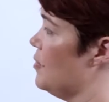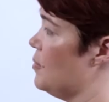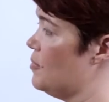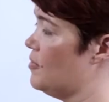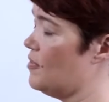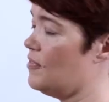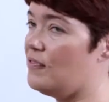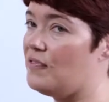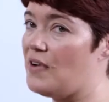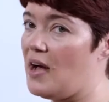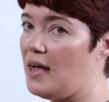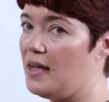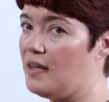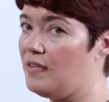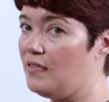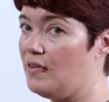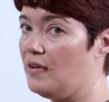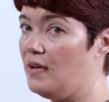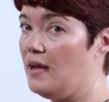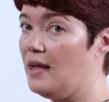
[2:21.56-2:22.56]
groups of
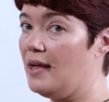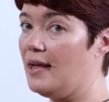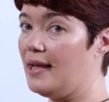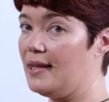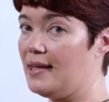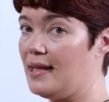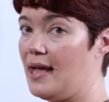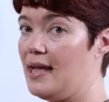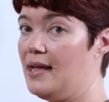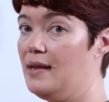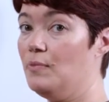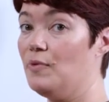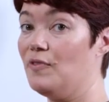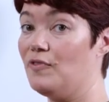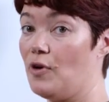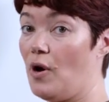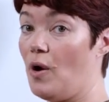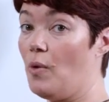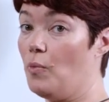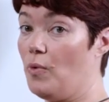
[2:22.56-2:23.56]
5. Again,
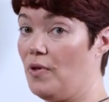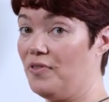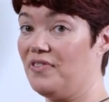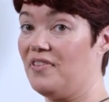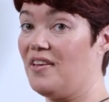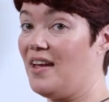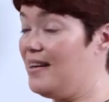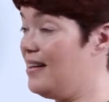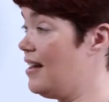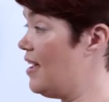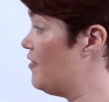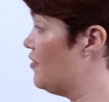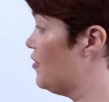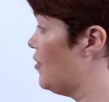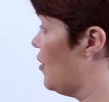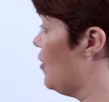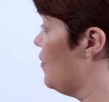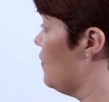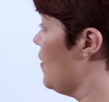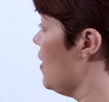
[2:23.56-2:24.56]
we've got one 10 left
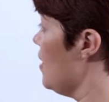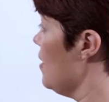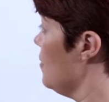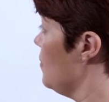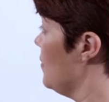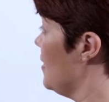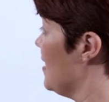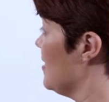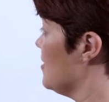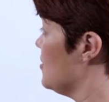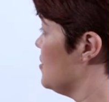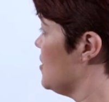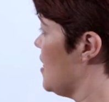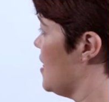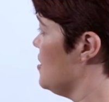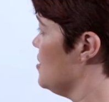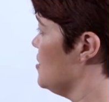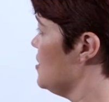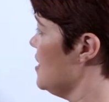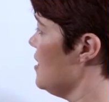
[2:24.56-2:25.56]
over. We
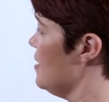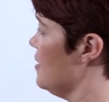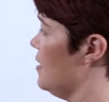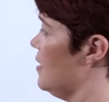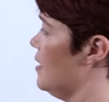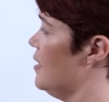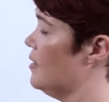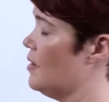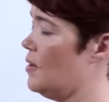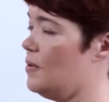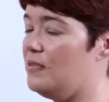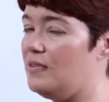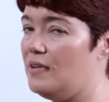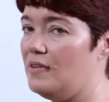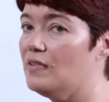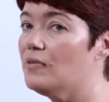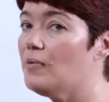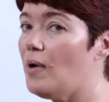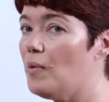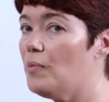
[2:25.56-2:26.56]
exchange it. It goes
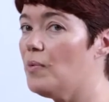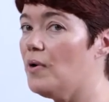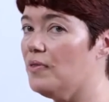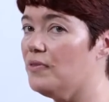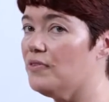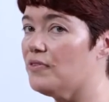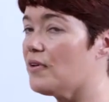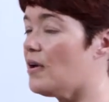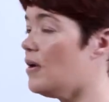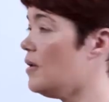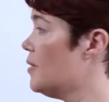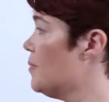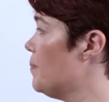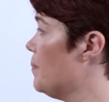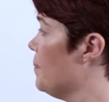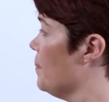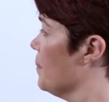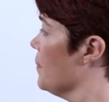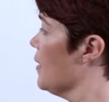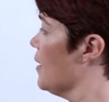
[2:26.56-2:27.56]
into our ones column.
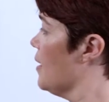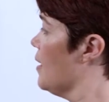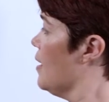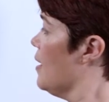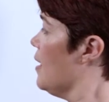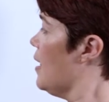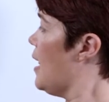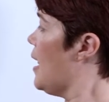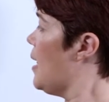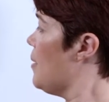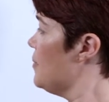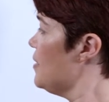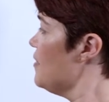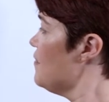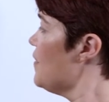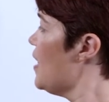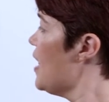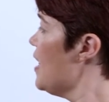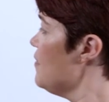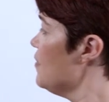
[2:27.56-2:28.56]
How
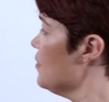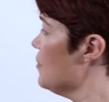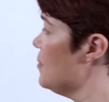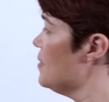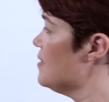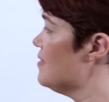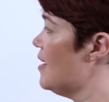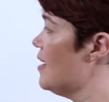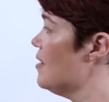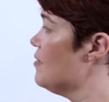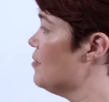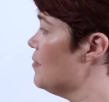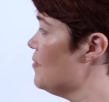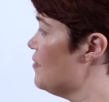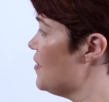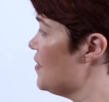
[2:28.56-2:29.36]
many 5s can we take from